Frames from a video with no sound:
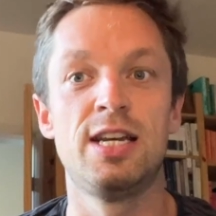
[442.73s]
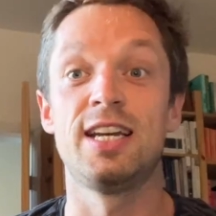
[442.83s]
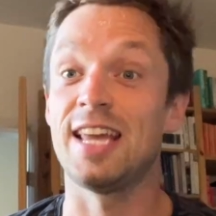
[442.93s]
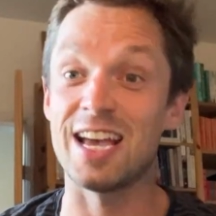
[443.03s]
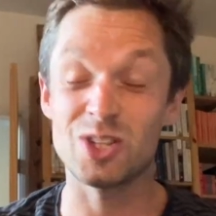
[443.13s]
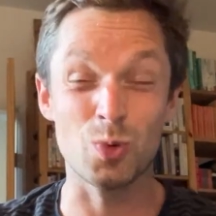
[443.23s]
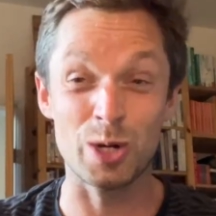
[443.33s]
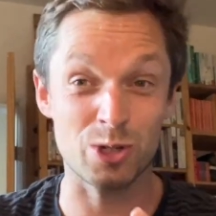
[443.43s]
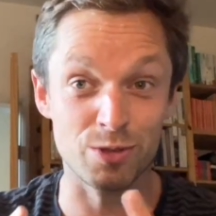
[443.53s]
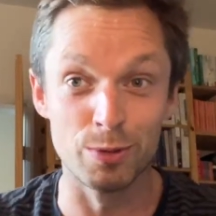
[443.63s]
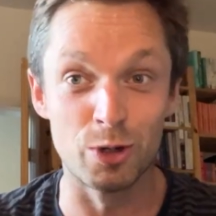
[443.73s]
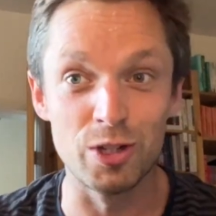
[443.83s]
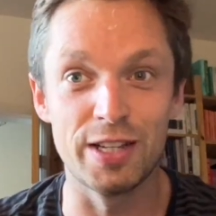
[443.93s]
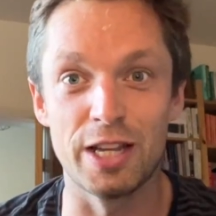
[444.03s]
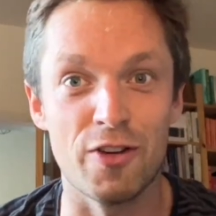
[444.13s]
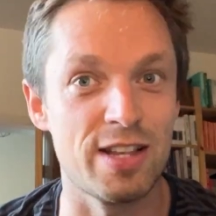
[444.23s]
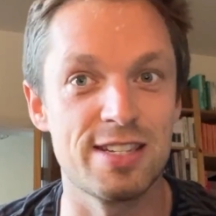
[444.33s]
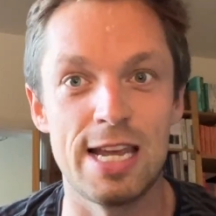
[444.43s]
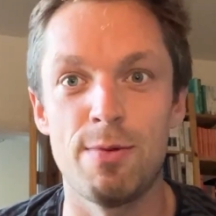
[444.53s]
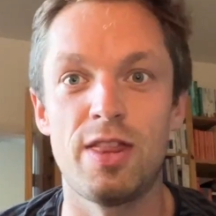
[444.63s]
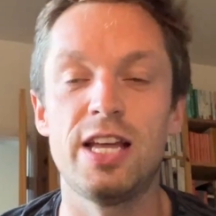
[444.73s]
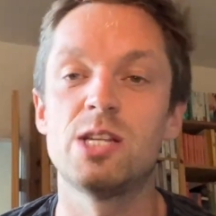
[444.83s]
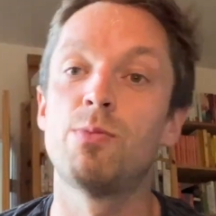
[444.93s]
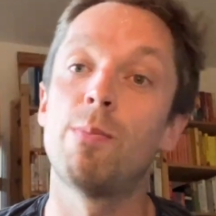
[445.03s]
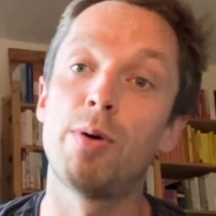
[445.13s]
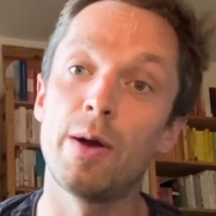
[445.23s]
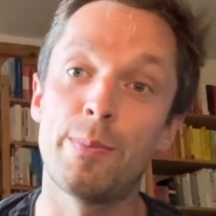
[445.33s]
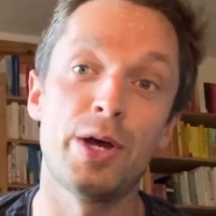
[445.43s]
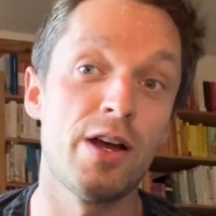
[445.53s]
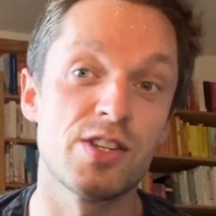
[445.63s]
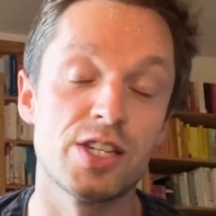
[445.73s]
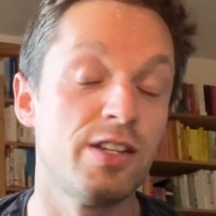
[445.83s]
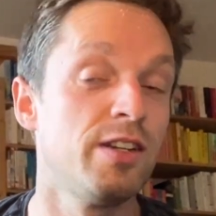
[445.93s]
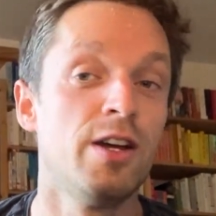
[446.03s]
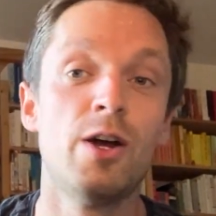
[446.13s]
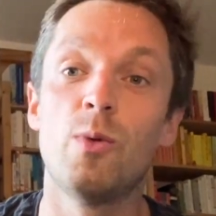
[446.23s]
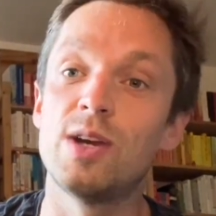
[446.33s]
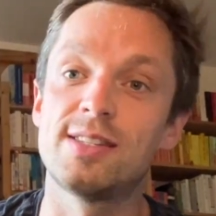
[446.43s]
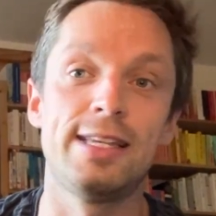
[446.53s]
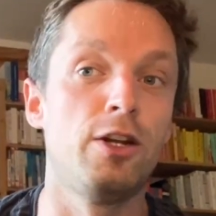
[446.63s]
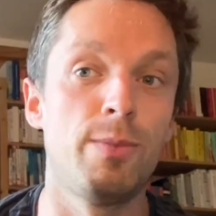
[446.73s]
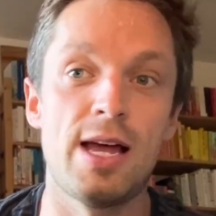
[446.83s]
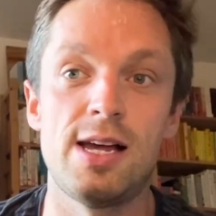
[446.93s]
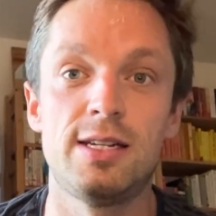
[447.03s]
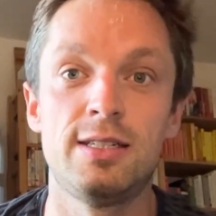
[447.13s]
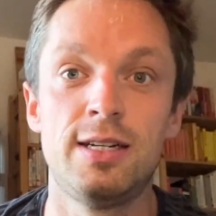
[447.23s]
Yes, we're small in the grand scheme of things, but per person, we're still up there.